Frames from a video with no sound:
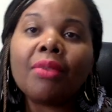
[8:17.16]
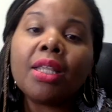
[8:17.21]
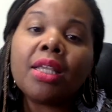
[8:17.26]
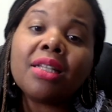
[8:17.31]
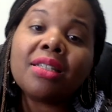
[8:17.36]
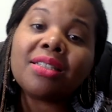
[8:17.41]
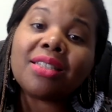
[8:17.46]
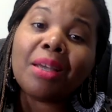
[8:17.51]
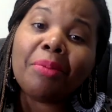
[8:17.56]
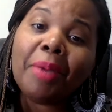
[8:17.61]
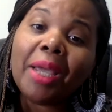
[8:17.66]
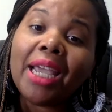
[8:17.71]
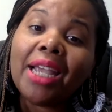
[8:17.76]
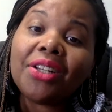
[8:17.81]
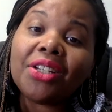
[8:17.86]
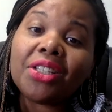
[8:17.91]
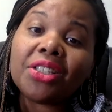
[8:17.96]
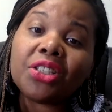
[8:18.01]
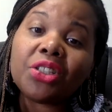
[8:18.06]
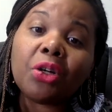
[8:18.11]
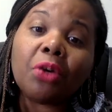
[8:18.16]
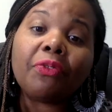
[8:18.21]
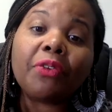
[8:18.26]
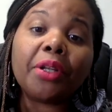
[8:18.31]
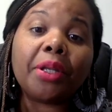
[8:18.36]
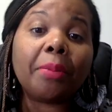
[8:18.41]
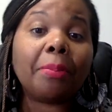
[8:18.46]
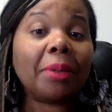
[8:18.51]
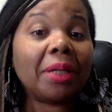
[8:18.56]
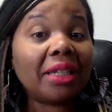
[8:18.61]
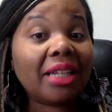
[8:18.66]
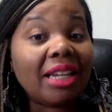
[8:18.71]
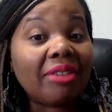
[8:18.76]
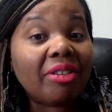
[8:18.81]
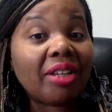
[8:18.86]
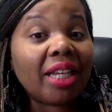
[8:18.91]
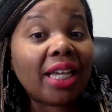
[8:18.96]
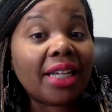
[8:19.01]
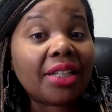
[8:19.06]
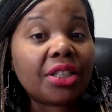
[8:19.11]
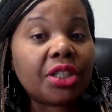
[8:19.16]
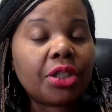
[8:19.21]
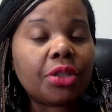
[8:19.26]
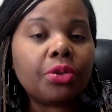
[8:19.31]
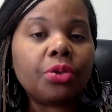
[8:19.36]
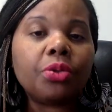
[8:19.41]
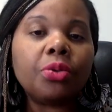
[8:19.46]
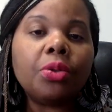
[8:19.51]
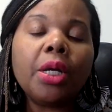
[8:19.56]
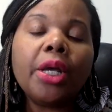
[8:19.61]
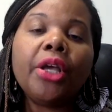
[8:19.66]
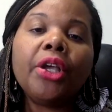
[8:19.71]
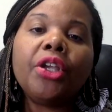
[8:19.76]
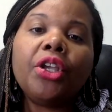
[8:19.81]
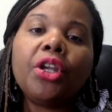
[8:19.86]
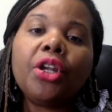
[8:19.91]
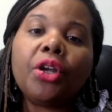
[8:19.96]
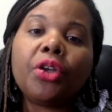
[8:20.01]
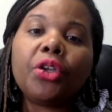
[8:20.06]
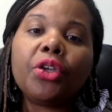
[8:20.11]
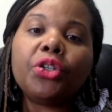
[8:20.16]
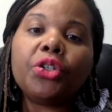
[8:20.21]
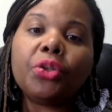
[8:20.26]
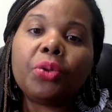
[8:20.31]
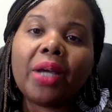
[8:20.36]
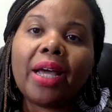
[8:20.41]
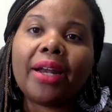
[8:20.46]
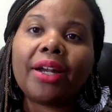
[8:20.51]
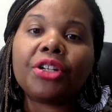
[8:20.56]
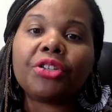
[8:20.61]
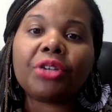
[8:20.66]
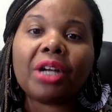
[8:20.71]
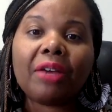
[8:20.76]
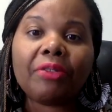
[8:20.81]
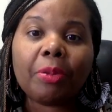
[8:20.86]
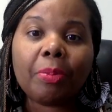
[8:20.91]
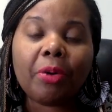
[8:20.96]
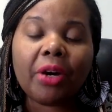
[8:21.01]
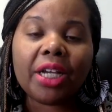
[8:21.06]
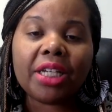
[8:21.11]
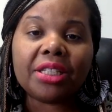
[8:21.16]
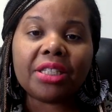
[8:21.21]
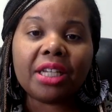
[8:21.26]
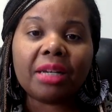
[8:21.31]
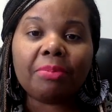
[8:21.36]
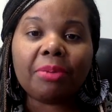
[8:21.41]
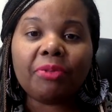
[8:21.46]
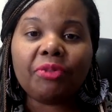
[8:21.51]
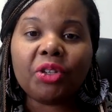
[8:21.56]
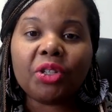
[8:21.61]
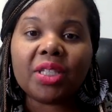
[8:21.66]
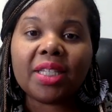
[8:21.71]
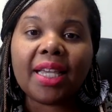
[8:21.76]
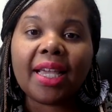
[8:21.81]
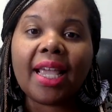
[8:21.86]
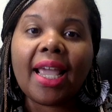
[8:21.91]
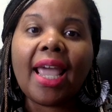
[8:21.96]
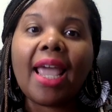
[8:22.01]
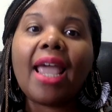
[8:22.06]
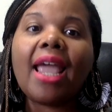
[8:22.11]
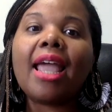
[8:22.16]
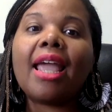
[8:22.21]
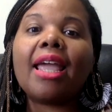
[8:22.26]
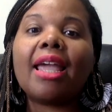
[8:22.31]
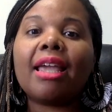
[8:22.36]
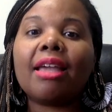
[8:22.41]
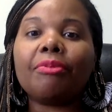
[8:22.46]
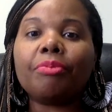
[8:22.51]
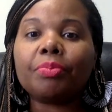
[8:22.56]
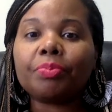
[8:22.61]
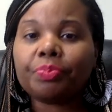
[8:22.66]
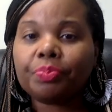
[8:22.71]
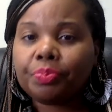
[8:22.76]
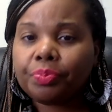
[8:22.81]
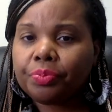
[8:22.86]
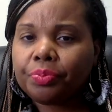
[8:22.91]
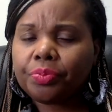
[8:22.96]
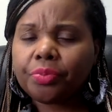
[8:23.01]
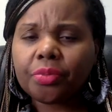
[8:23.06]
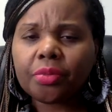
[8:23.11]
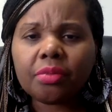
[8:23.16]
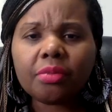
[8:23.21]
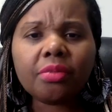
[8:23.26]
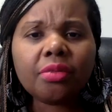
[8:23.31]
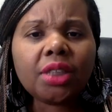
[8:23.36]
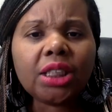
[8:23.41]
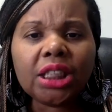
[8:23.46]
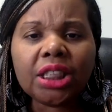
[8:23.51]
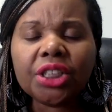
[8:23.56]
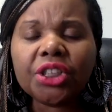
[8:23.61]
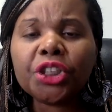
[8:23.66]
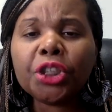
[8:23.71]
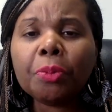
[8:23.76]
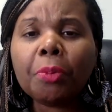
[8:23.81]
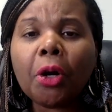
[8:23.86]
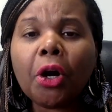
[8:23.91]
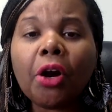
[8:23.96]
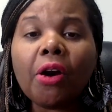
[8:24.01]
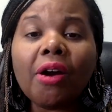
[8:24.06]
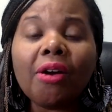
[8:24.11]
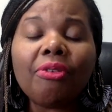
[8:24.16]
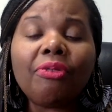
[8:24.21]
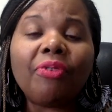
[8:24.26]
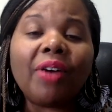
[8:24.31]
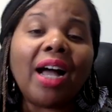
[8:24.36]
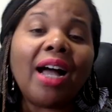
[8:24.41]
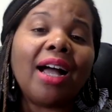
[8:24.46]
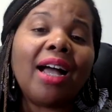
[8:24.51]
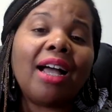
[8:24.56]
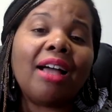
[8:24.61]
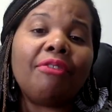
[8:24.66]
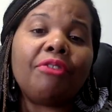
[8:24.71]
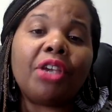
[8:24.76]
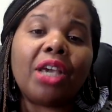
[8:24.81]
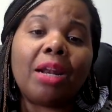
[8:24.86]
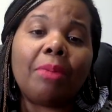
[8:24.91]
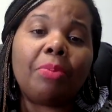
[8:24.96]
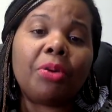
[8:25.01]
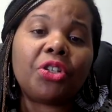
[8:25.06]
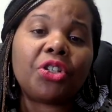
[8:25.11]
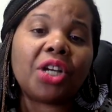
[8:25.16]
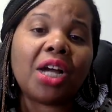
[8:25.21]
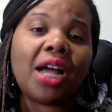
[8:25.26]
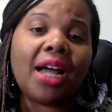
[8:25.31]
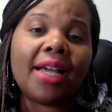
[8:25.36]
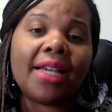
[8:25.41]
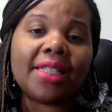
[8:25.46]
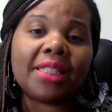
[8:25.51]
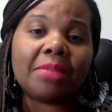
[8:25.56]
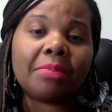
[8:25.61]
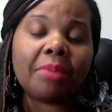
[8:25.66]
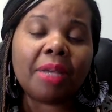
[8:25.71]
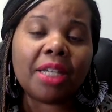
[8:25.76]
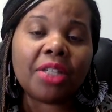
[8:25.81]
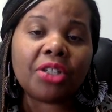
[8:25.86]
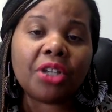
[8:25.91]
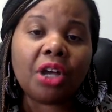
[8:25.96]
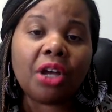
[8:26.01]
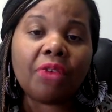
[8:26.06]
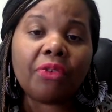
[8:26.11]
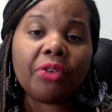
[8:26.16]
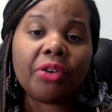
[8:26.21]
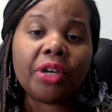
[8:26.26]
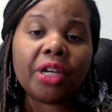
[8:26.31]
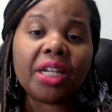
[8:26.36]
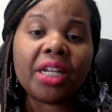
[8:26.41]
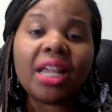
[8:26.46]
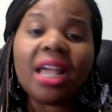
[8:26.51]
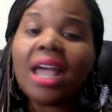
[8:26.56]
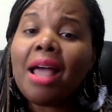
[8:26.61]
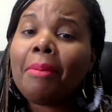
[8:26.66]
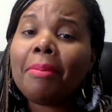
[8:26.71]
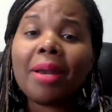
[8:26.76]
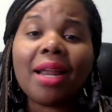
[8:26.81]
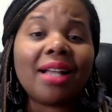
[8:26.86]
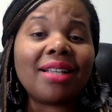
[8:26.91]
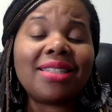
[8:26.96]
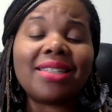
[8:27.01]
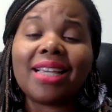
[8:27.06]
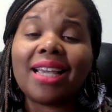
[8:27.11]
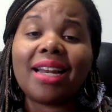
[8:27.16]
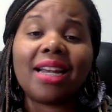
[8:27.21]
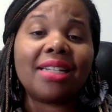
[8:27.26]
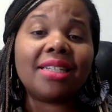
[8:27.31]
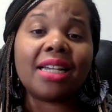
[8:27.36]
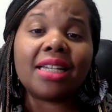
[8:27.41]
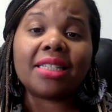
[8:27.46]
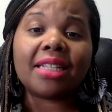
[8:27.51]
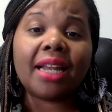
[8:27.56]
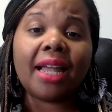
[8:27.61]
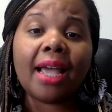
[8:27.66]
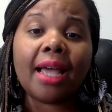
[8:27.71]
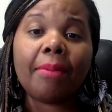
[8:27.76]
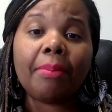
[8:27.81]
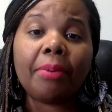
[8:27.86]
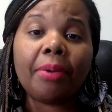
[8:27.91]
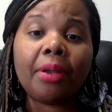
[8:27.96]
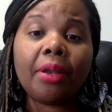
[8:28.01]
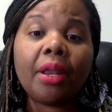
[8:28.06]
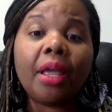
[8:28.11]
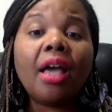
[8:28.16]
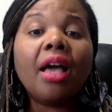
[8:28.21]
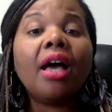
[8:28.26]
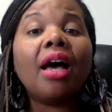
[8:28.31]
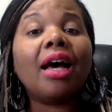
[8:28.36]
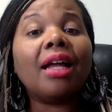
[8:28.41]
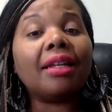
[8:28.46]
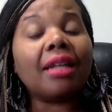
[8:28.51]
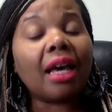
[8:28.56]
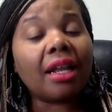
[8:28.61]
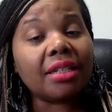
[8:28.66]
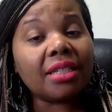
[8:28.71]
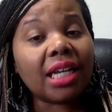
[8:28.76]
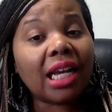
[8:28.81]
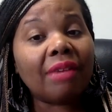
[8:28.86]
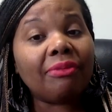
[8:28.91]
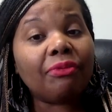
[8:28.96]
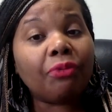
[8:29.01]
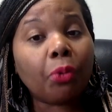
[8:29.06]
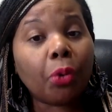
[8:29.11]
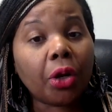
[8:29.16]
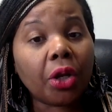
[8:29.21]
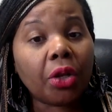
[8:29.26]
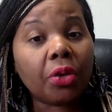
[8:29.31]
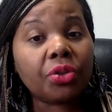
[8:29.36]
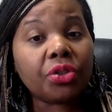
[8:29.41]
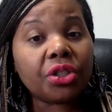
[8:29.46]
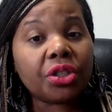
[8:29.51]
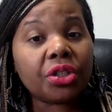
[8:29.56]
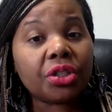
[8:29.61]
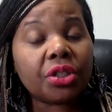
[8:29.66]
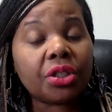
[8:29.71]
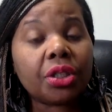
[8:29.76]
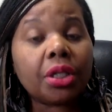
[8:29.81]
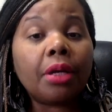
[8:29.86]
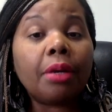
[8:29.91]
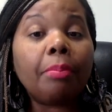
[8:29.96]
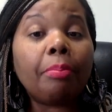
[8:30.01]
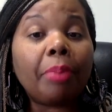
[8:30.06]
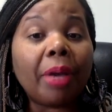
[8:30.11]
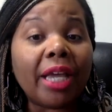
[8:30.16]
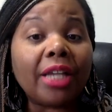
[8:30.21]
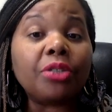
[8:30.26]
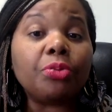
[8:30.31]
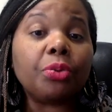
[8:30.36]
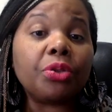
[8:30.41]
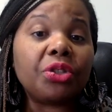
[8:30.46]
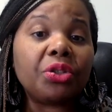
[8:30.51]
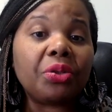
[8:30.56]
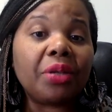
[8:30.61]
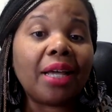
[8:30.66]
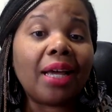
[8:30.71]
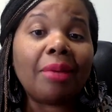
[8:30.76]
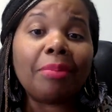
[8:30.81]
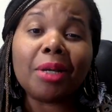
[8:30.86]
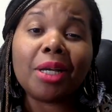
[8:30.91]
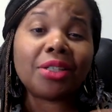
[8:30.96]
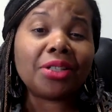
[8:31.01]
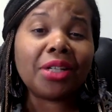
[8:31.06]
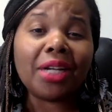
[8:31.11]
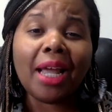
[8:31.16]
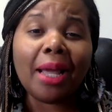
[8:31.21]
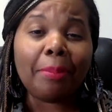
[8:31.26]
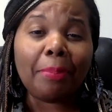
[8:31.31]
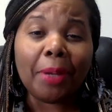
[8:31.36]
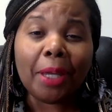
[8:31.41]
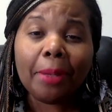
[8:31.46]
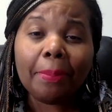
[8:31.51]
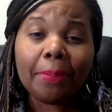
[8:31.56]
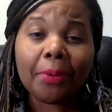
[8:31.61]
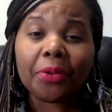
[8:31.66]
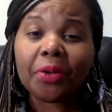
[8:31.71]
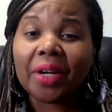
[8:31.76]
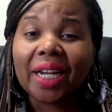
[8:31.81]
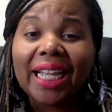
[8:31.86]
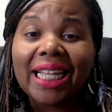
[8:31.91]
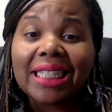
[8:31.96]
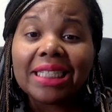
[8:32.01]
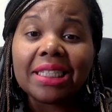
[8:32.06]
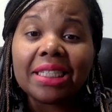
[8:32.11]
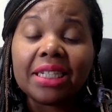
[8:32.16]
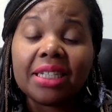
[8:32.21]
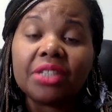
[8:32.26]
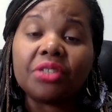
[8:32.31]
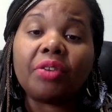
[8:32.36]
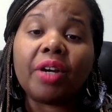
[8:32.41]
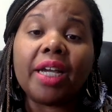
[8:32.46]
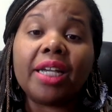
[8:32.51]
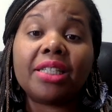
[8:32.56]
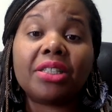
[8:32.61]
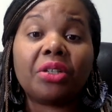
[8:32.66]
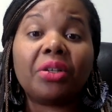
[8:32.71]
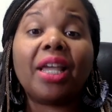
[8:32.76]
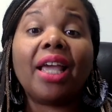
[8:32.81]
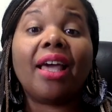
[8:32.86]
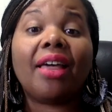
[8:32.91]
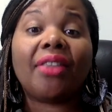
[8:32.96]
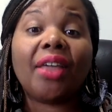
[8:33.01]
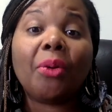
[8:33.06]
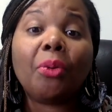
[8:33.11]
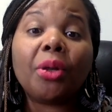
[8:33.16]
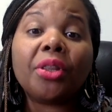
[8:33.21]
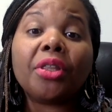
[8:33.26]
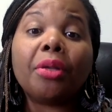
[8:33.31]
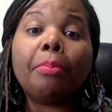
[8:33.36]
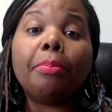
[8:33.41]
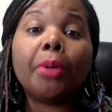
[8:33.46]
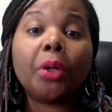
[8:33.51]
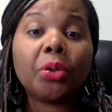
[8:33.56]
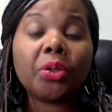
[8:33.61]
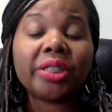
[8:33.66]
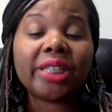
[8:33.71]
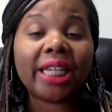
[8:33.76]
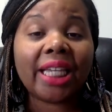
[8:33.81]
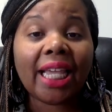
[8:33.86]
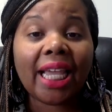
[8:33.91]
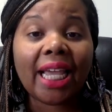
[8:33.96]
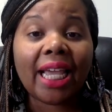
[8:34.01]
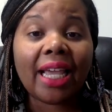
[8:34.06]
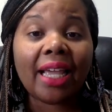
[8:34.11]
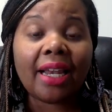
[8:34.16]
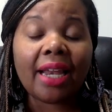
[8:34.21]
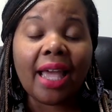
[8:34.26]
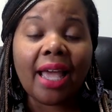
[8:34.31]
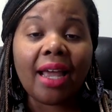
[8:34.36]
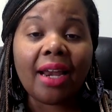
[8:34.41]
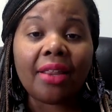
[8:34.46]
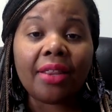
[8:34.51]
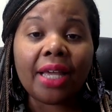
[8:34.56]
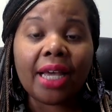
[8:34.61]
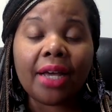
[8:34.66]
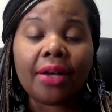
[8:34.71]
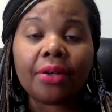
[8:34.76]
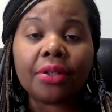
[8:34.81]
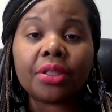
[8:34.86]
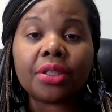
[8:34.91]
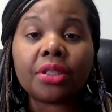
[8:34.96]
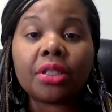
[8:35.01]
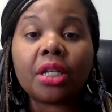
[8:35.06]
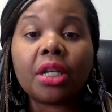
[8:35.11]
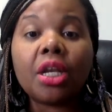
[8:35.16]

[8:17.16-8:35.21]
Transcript: Some agents don't really believe in that too. You know, you do kind of drive the price up if you say, hey, tomorrow at 5, you got to put your highest and best offer in. I'm not saying it doesn't happen. A lot of time foreclosures, banks will do that because they're not people, they're entities, right? So yeah, they want the most they can out of the house.